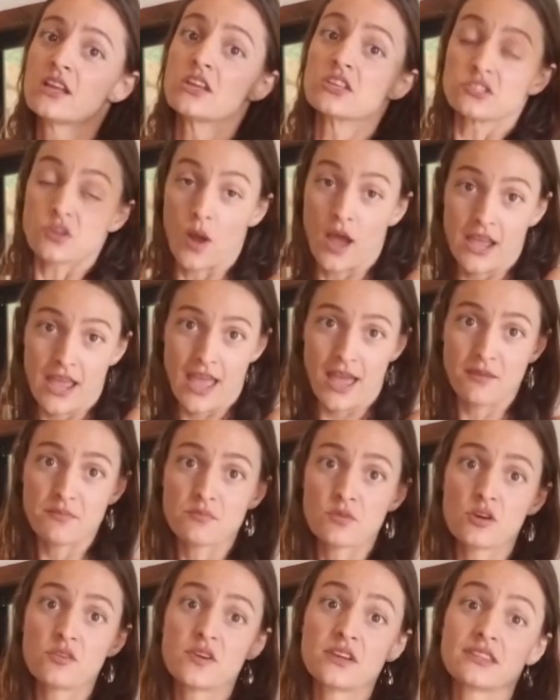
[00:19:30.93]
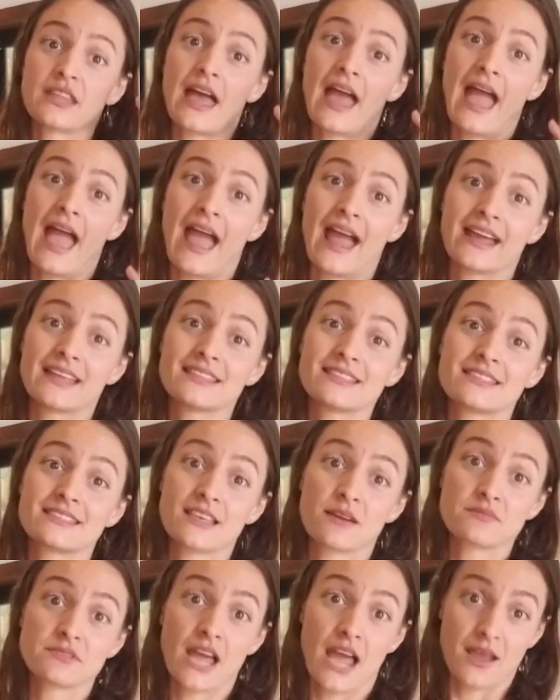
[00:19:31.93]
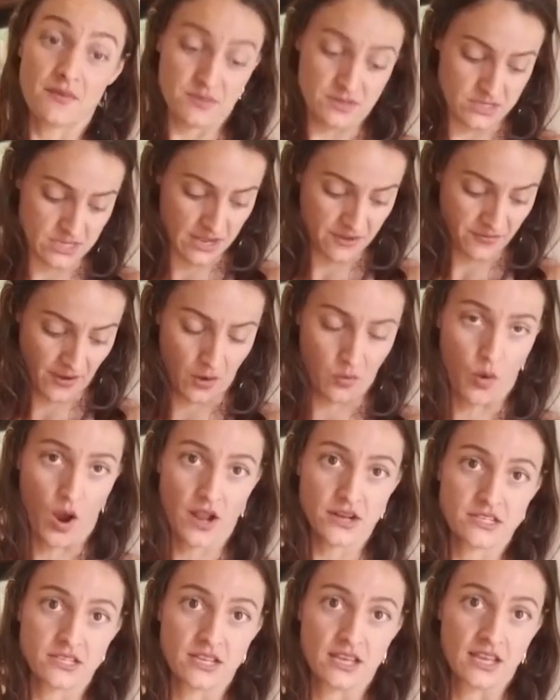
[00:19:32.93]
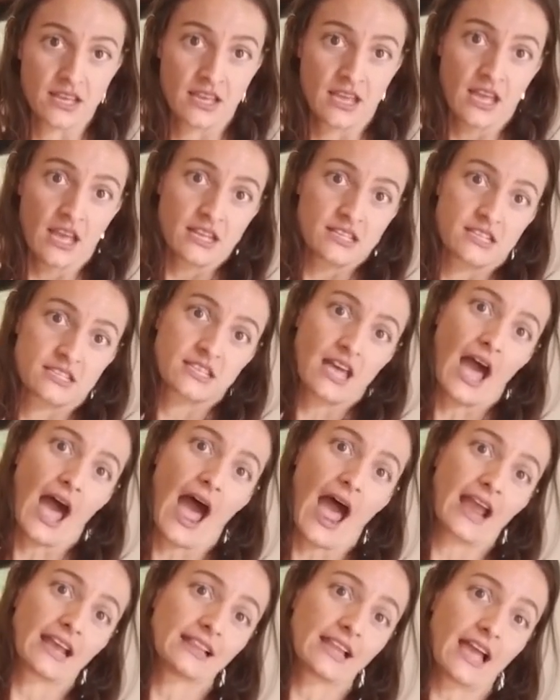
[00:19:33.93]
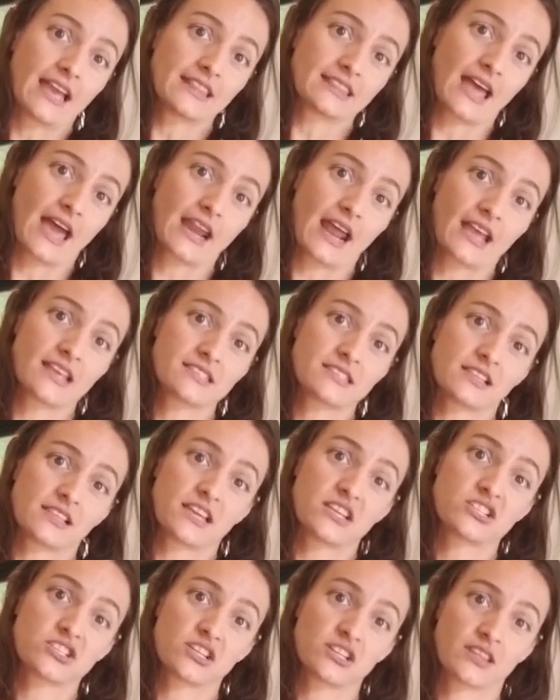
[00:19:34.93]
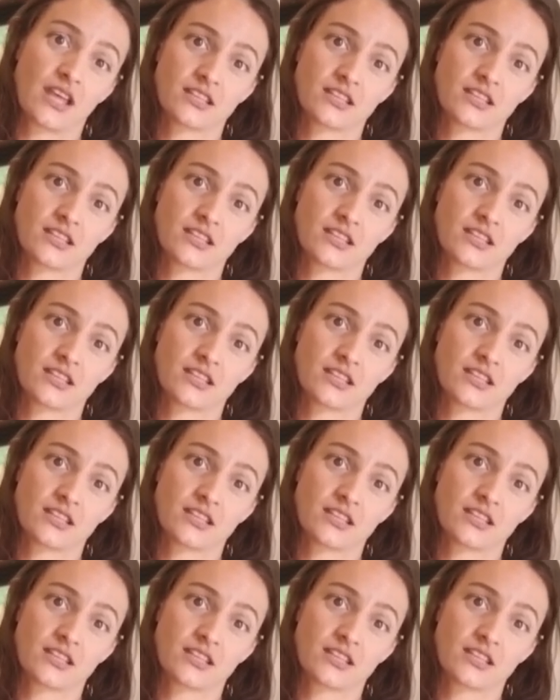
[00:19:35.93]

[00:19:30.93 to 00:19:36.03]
So I am moving the hands. Sometimes if I want to just highlight that isolation,